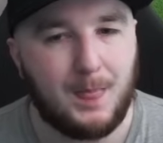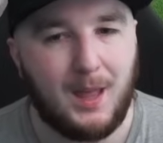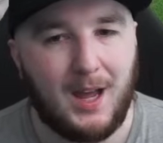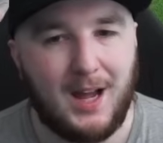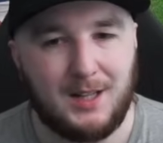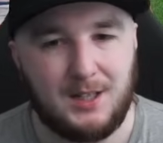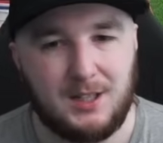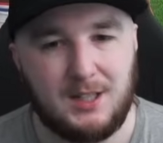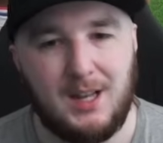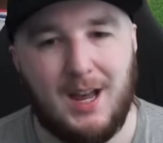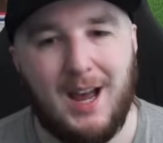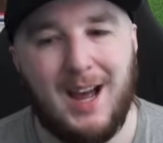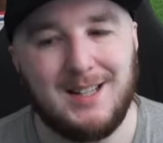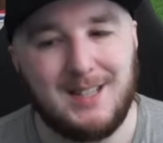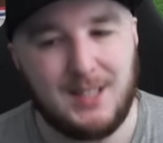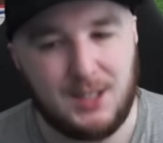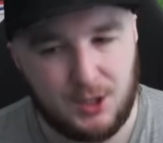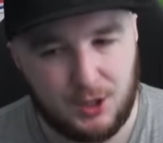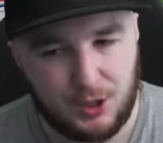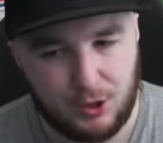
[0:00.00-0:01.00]

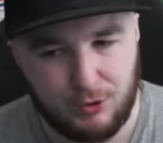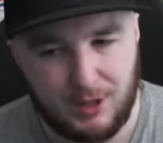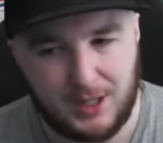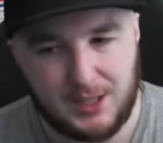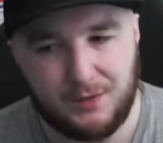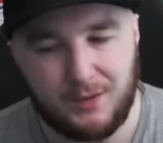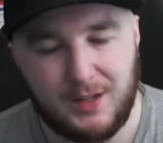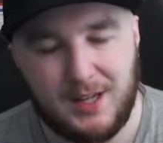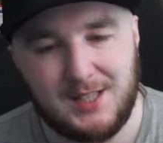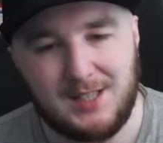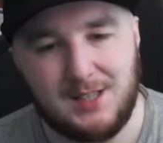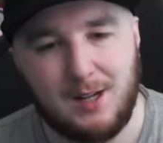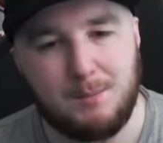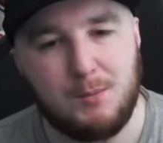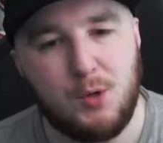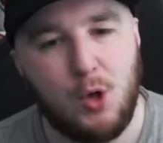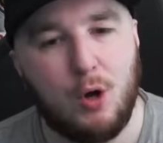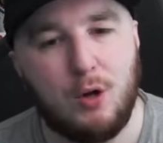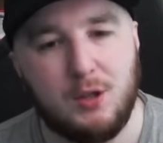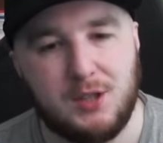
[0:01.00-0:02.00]
Added to the transfer list.
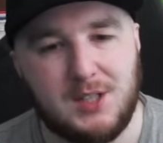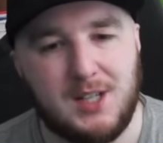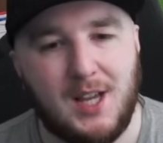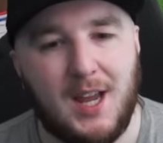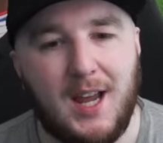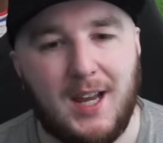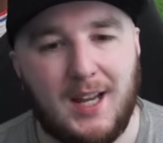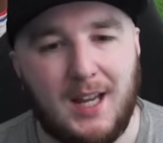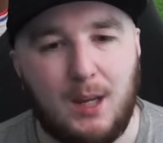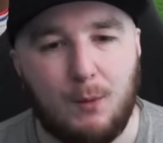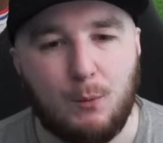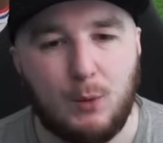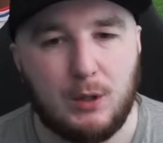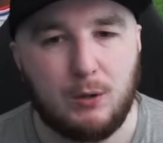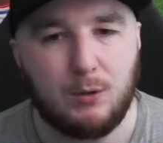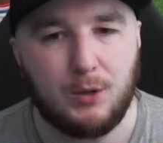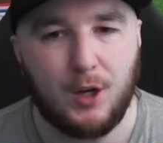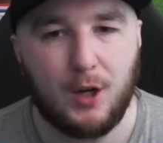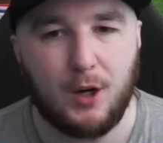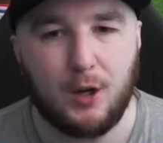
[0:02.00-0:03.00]
I'm not saying he
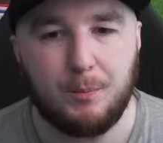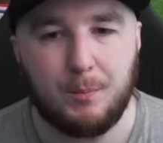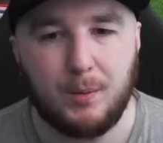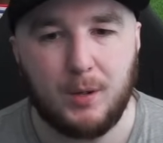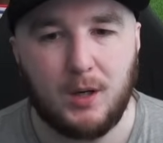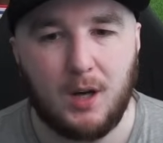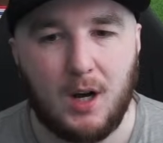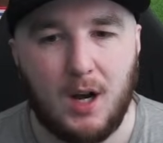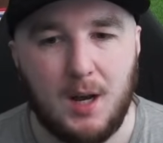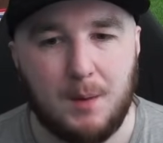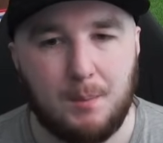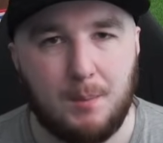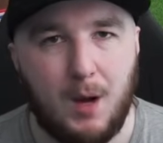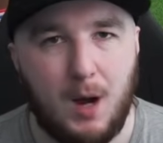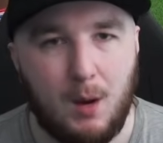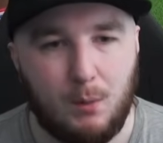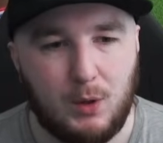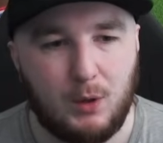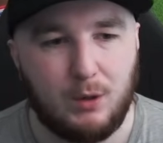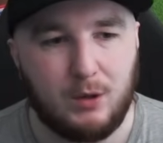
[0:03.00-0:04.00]
will go, but
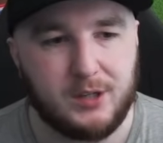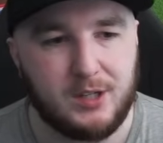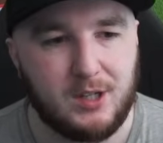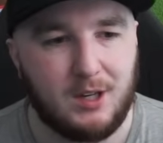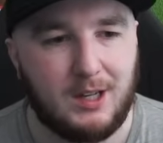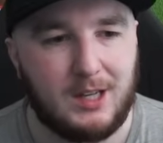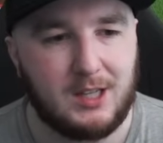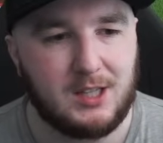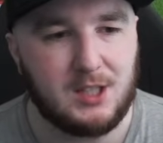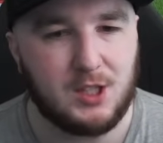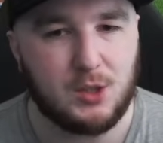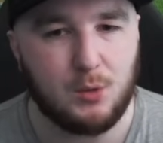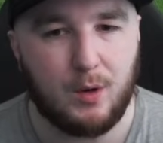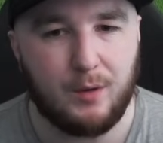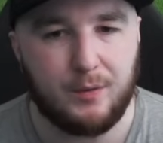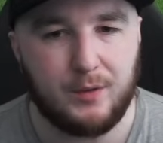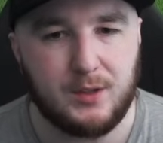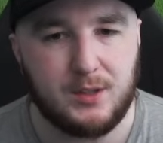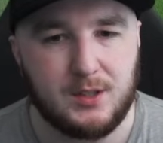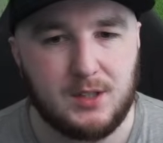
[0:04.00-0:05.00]
I will listen to
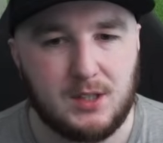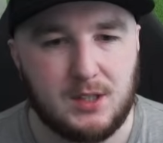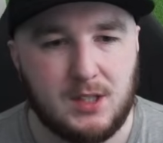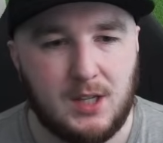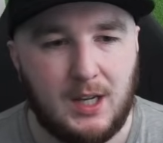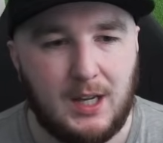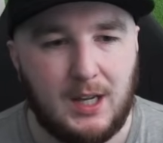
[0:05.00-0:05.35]
offers.